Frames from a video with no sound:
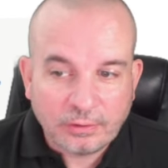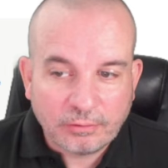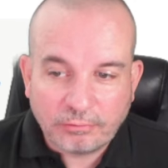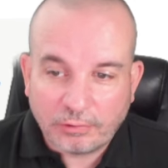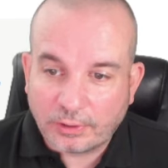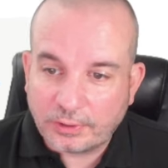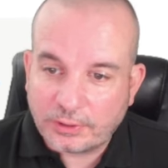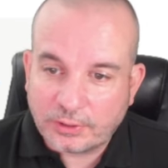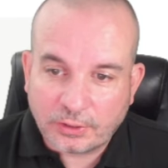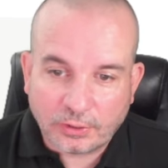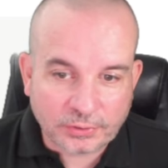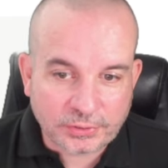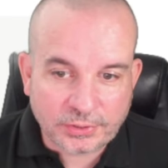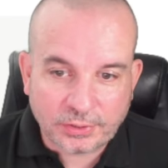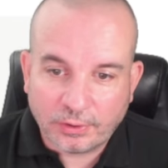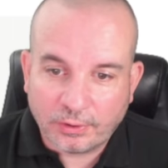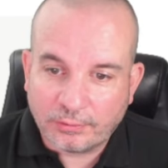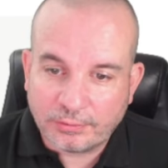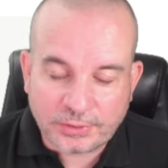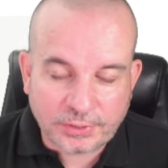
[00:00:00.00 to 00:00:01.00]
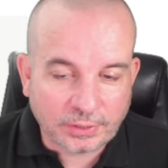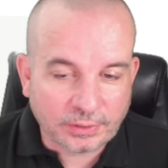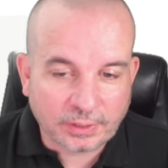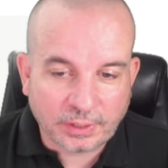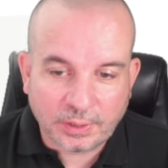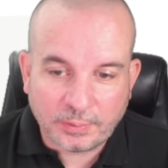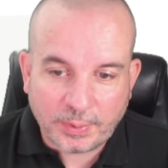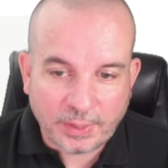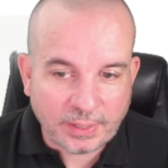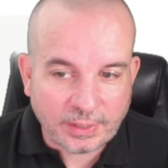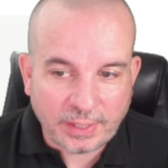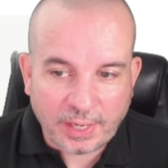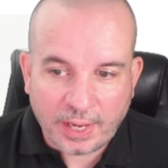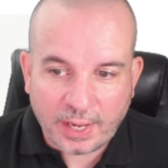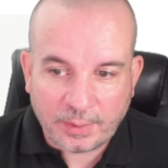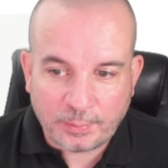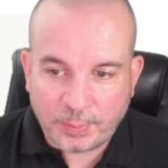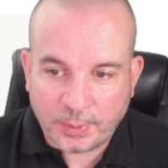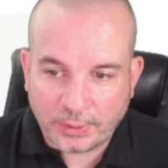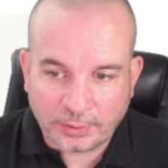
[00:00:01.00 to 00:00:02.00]
Running costs are obviously going to be
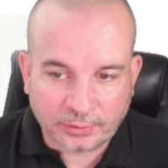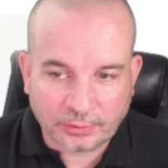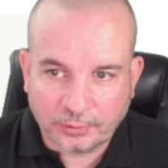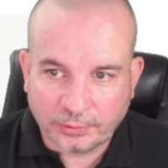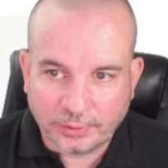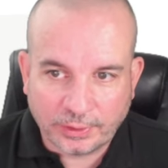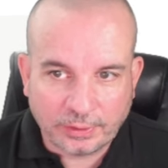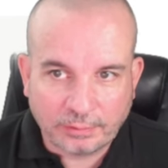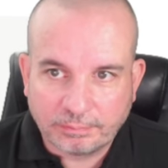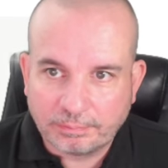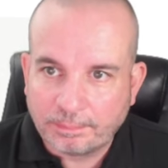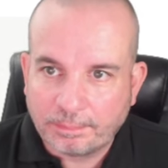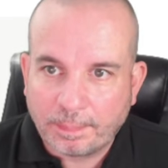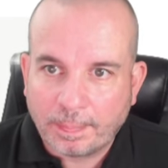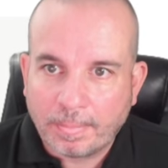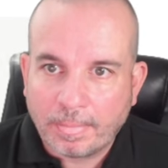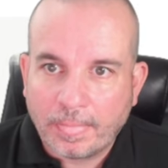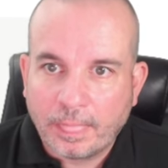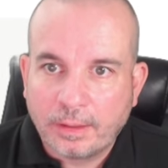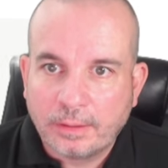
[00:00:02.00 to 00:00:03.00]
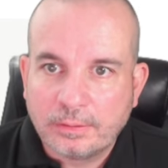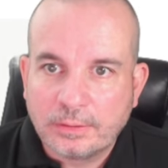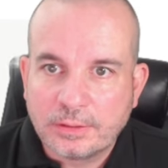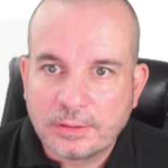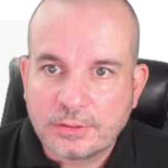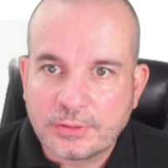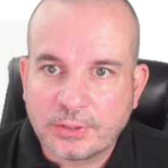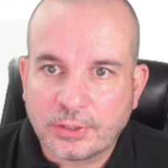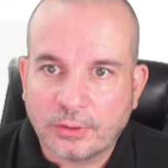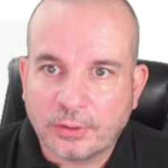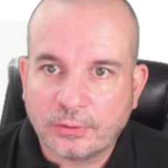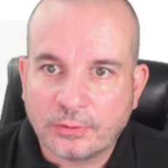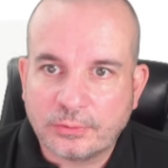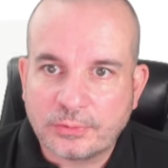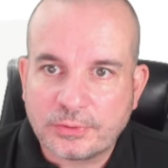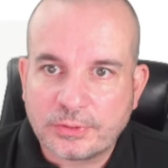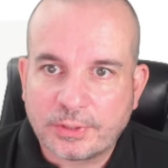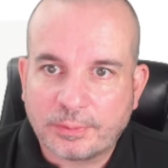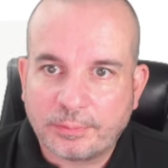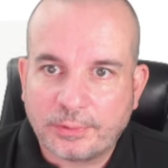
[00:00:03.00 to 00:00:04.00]
epic on it,
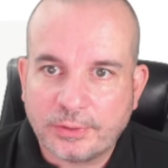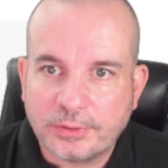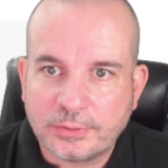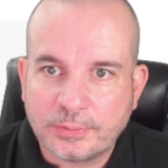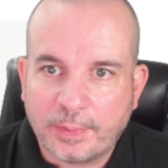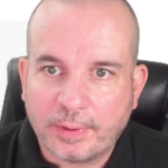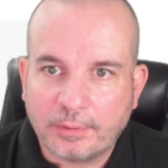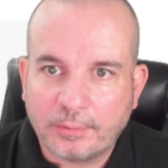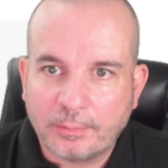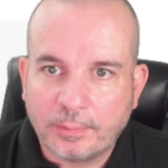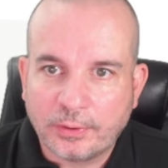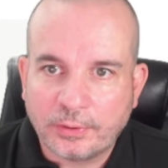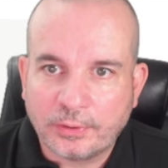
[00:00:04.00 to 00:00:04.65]
so something to bear in